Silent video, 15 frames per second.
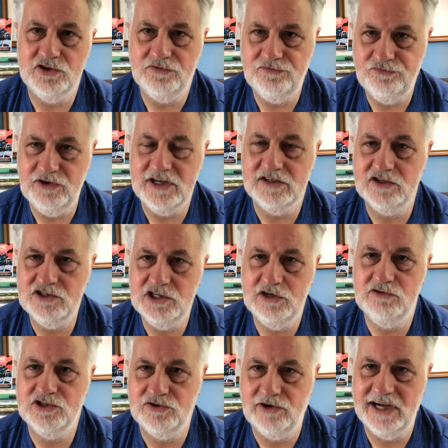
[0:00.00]
You're free to
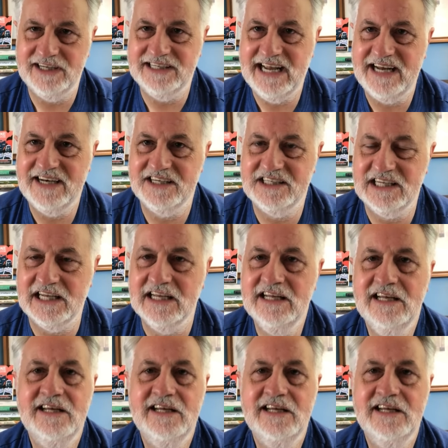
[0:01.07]
choose your identity.